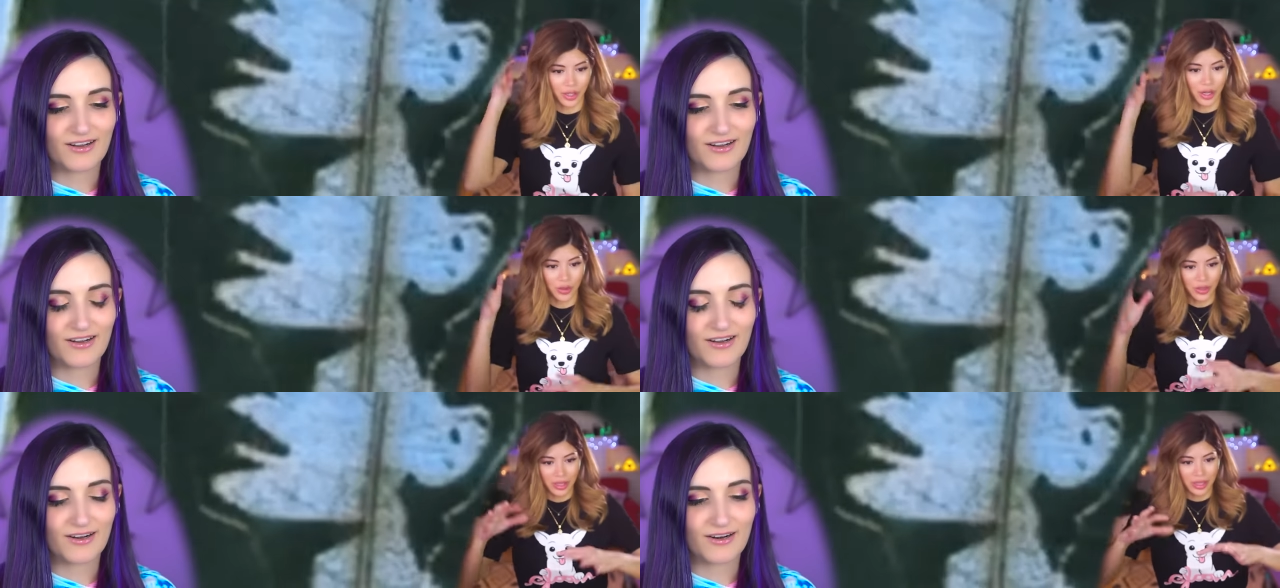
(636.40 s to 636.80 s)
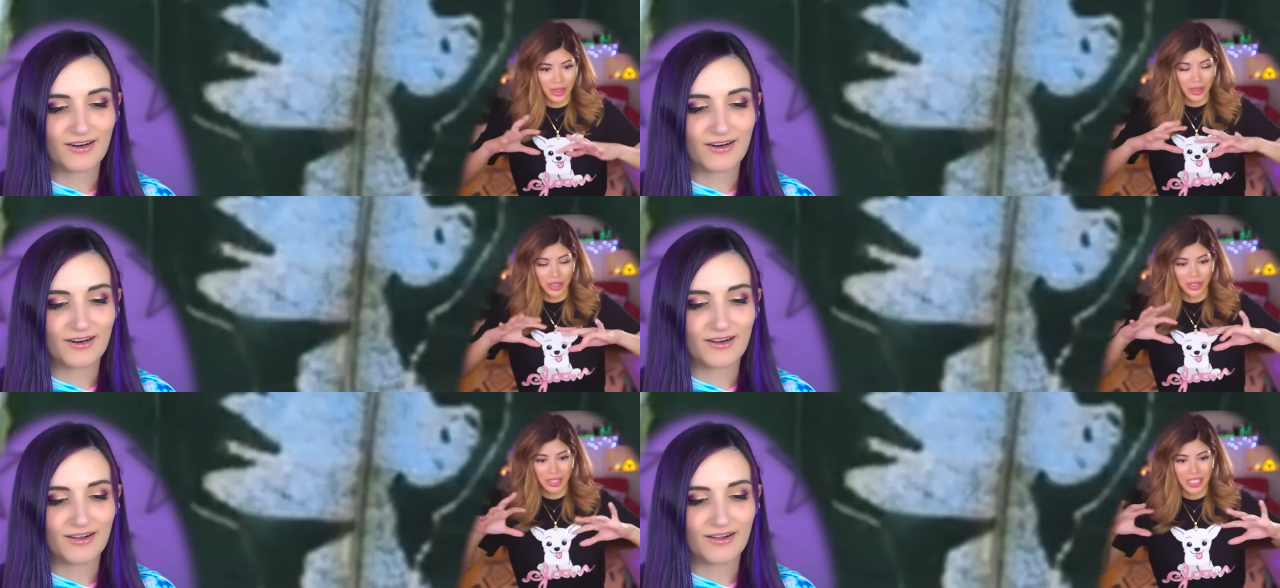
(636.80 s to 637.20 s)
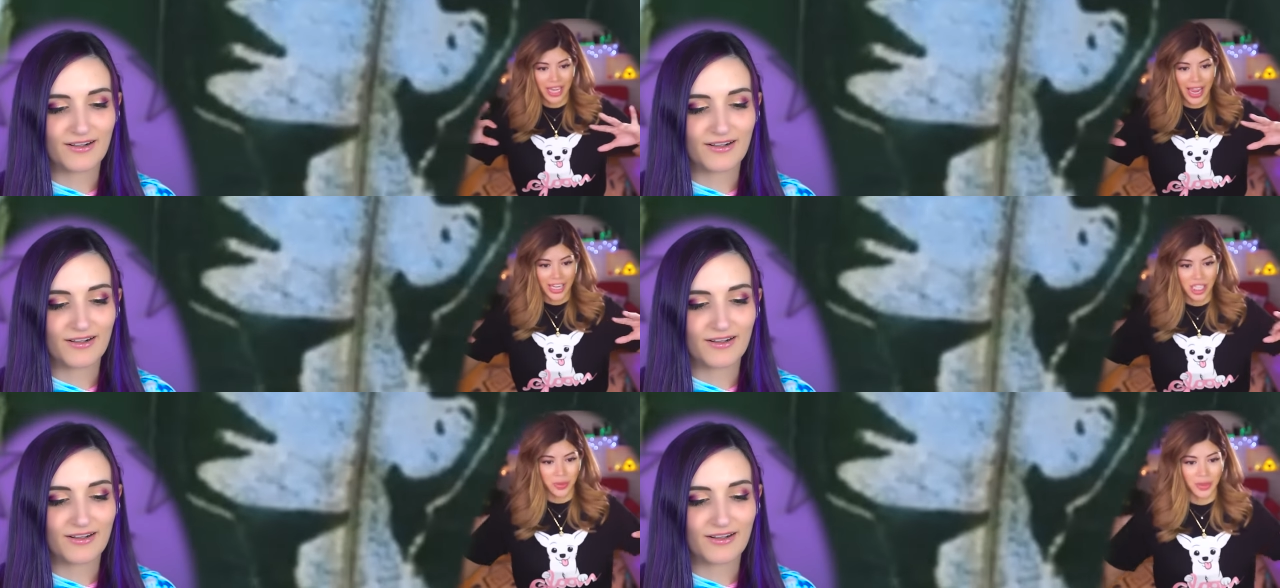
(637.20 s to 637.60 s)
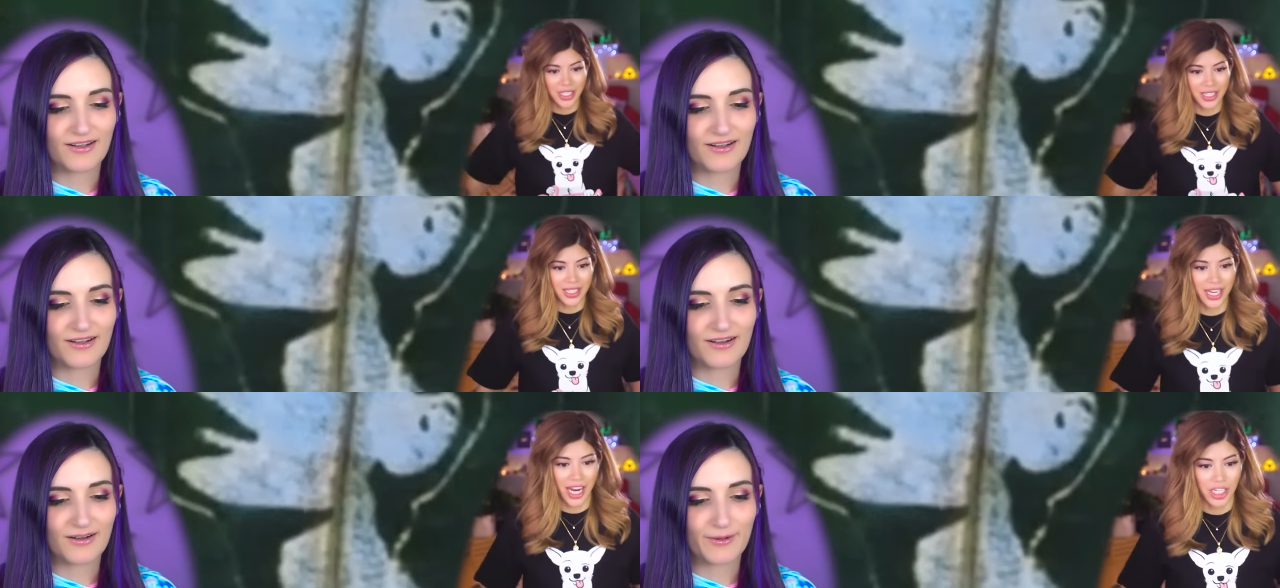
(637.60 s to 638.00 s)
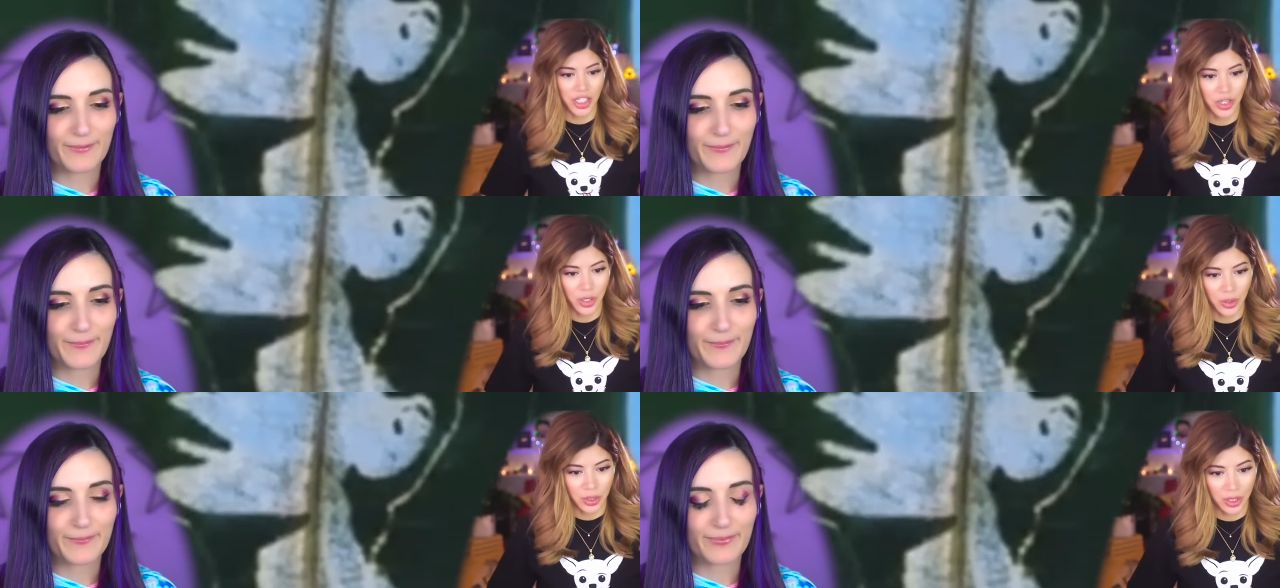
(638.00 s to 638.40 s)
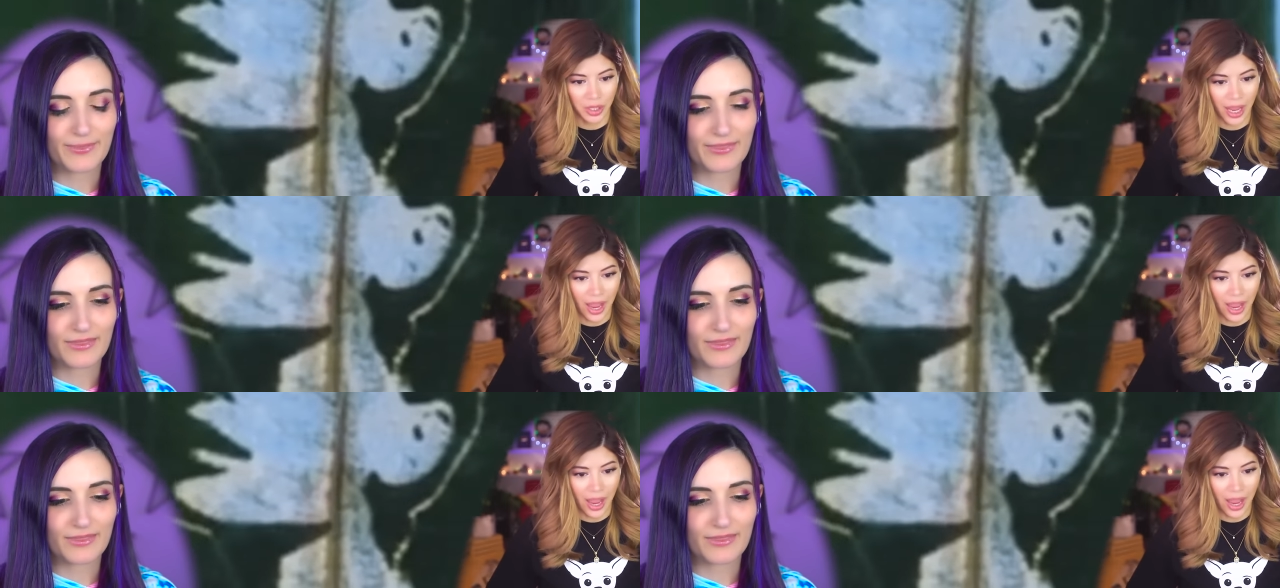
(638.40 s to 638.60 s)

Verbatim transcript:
Speaker 1: look at all the like the little attachments attaching her little